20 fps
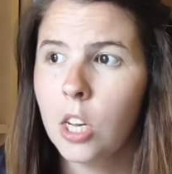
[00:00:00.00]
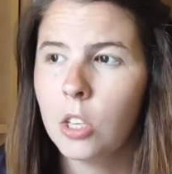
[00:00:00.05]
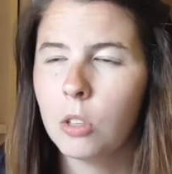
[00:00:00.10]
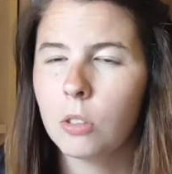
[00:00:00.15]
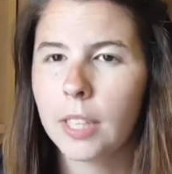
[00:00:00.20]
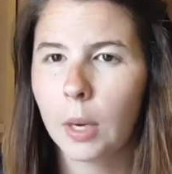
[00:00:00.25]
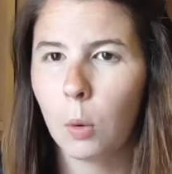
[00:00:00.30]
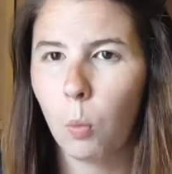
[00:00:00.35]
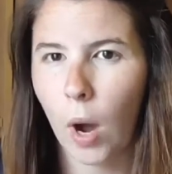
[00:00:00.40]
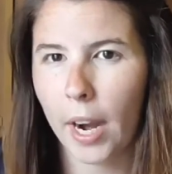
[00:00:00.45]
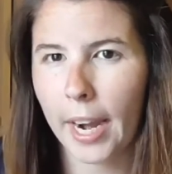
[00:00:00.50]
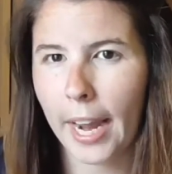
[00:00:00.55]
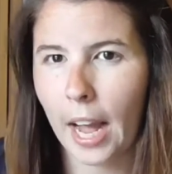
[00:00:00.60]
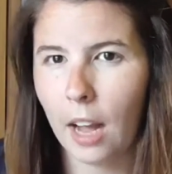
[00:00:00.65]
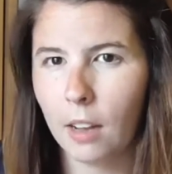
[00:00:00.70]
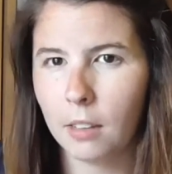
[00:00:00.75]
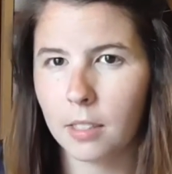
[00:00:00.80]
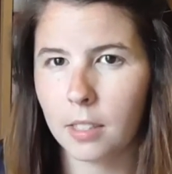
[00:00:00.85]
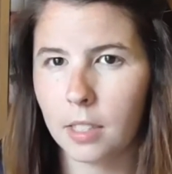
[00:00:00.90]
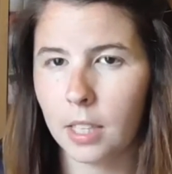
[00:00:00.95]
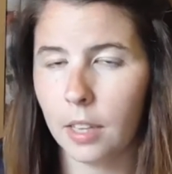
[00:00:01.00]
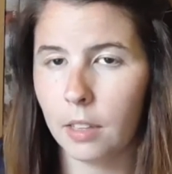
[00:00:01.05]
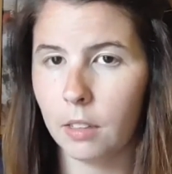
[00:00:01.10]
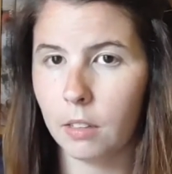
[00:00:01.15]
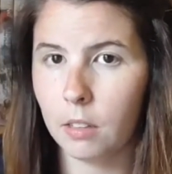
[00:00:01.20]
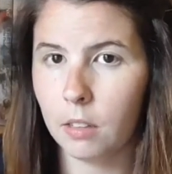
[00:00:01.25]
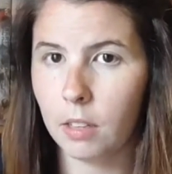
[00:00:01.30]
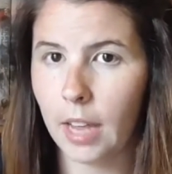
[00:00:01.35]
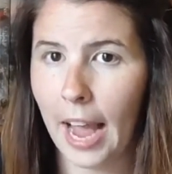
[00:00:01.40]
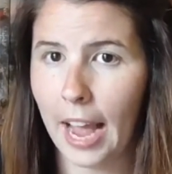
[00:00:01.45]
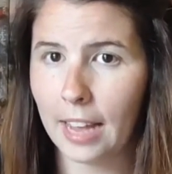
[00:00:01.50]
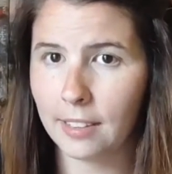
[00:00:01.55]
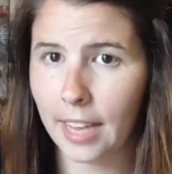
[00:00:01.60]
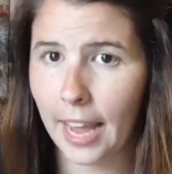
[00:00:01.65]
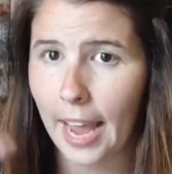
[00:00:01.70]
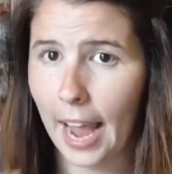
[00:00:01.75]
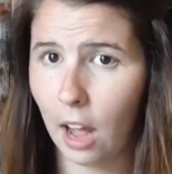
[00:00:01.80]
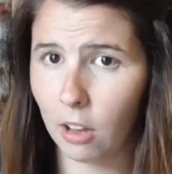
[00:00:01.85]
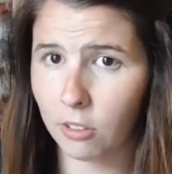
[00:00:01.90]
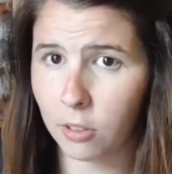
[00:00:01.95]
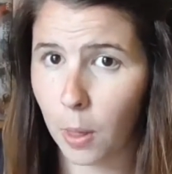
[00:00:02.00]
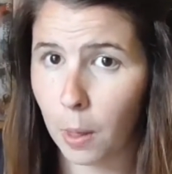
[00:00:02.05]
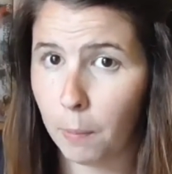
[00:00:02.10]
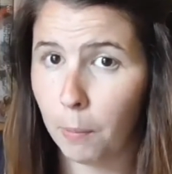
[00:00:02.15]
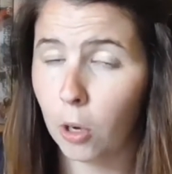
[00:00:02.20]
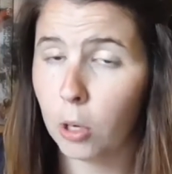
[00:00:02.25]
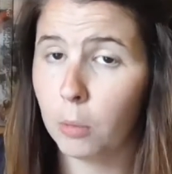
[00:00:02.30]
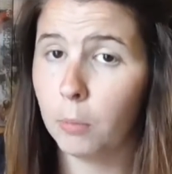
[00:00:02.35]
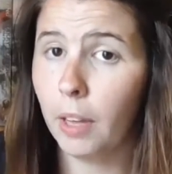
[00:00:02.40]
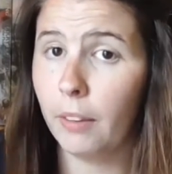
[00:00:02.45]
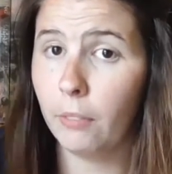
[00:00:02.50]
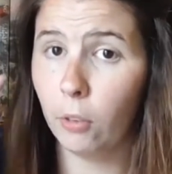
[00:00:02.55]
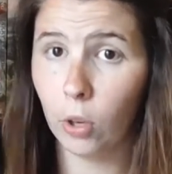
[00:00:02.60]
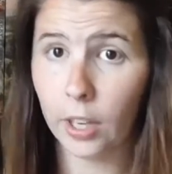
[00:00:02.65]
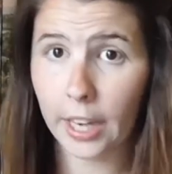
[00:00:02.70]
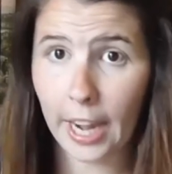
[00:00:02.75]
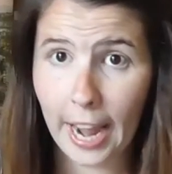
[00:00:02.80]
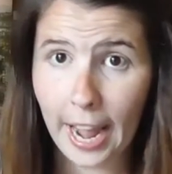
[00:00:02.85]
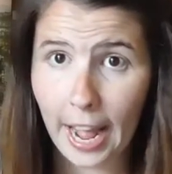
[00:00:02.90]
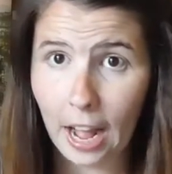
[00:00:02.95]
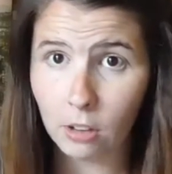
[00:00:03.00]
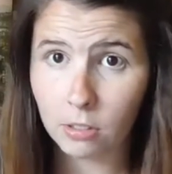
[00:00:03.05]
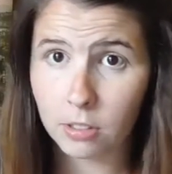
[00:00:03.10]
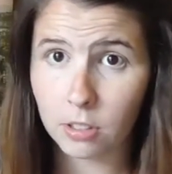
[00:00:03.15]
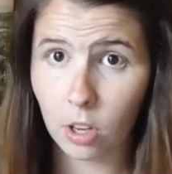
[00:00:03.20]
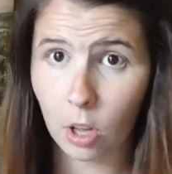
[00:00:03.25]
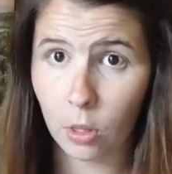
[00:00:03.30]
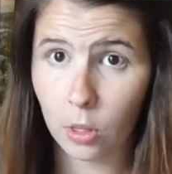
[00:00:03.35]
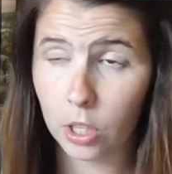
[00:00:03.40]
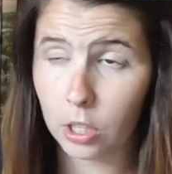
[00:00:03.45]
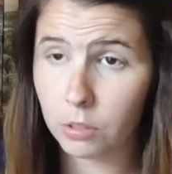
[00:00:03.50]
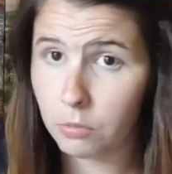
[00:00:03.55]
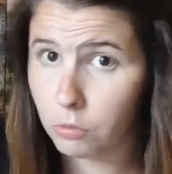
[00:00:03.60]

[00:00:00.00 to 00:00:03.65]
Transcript: So it's like one house that has a house on the bottom level and a house on